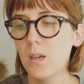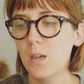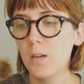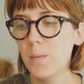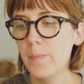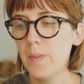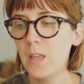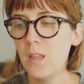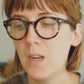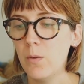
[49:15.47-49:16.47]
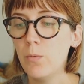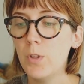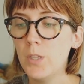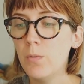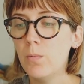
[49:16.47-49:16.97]
Um, and then I
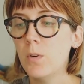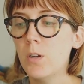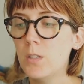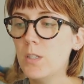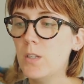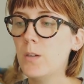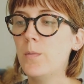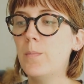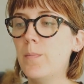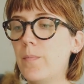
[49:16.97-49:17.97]
really want to